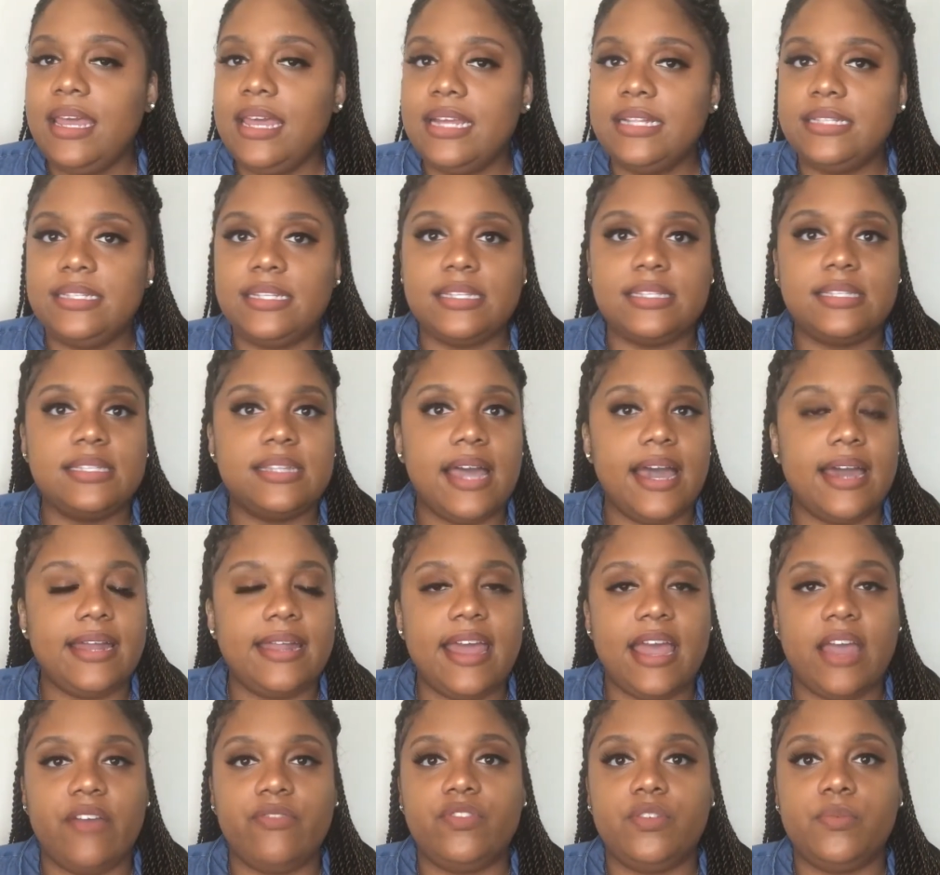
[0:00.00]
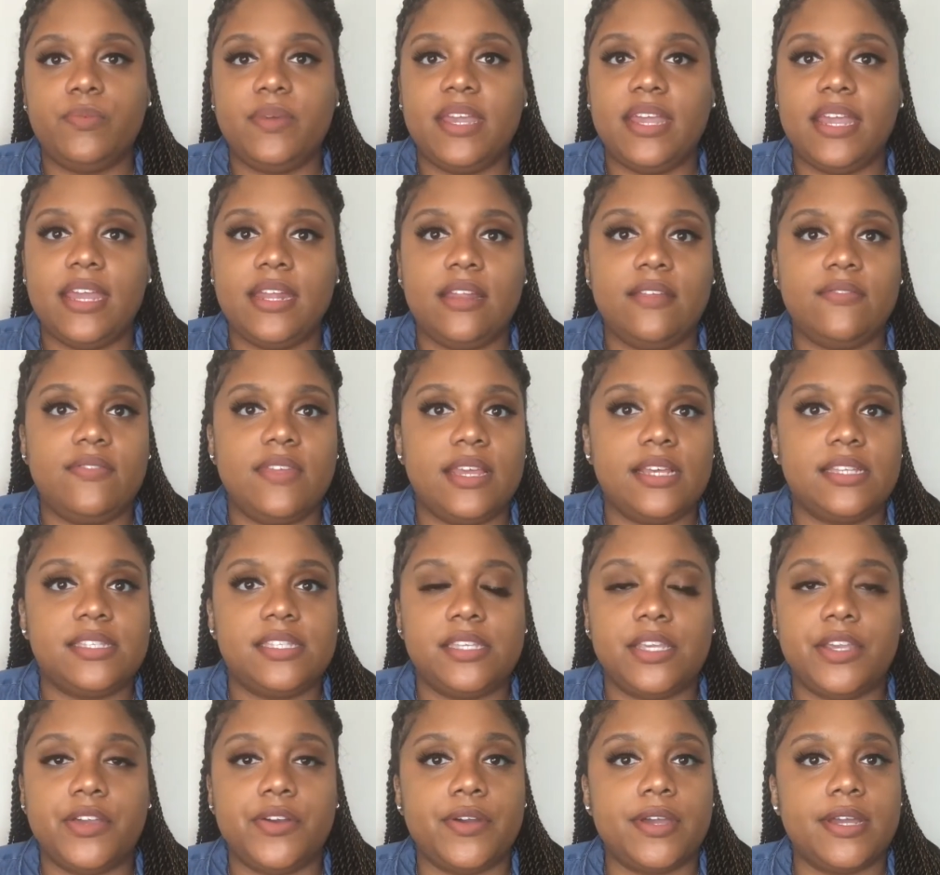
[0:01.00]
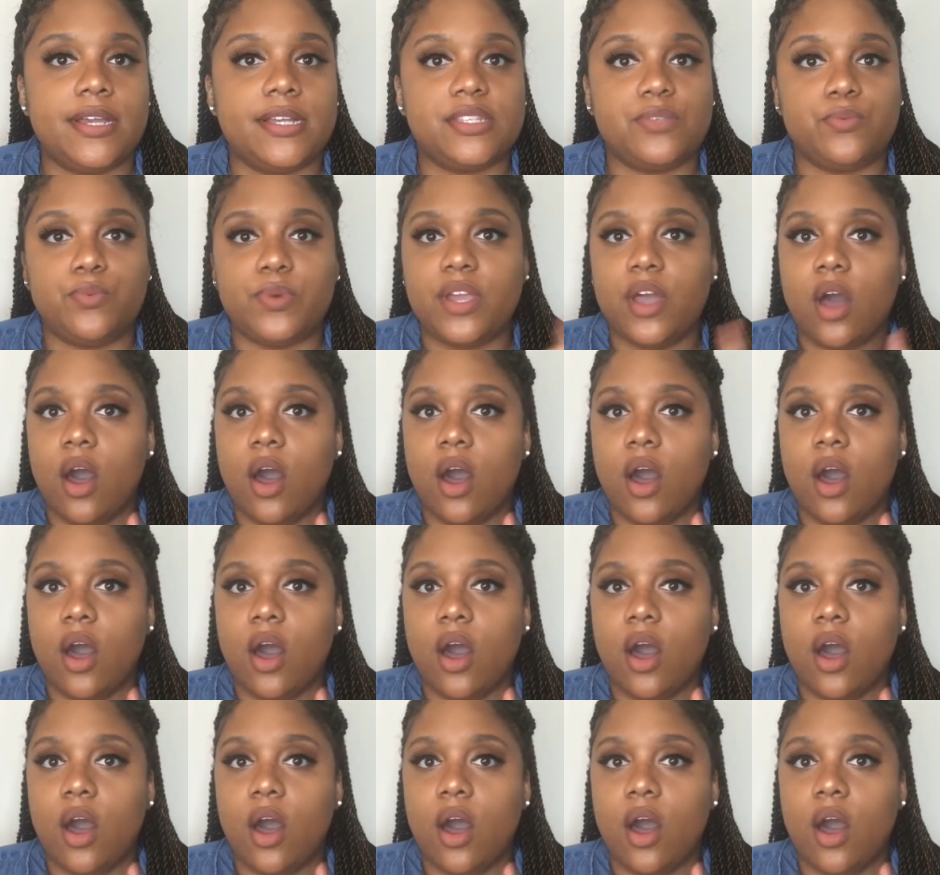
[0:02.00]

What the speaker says: It does not have to be anything serious.